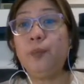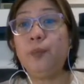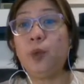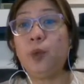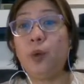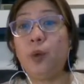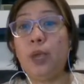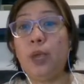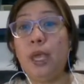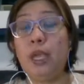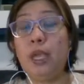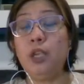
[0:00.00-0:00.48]

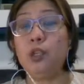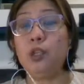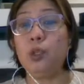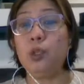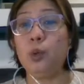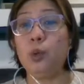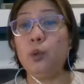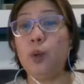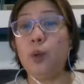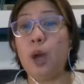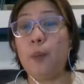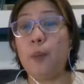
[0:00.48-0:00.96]
Okay,
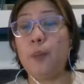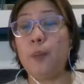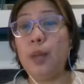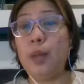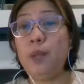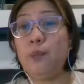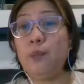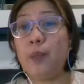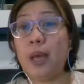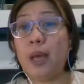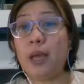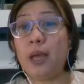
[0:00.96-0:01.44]
so
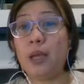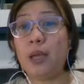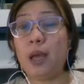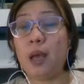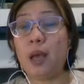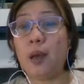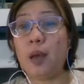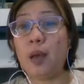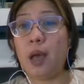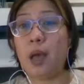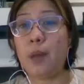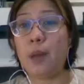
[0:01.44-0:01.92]
upon
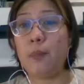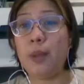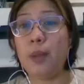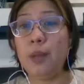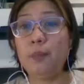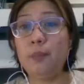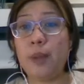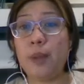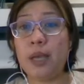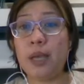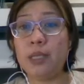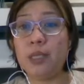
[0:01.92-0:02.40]

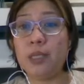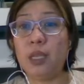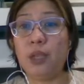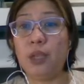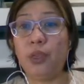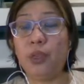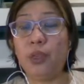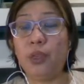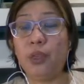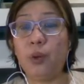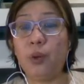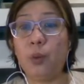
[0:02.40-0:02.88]

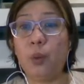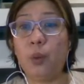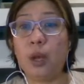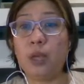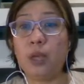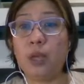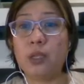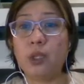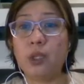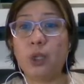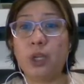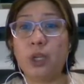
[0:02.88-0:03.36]
passing through
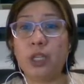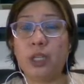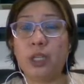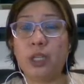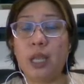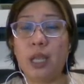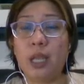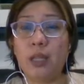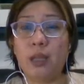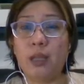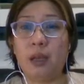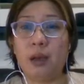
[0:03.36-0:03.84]
a
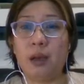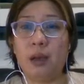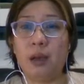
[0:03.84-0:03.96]
certain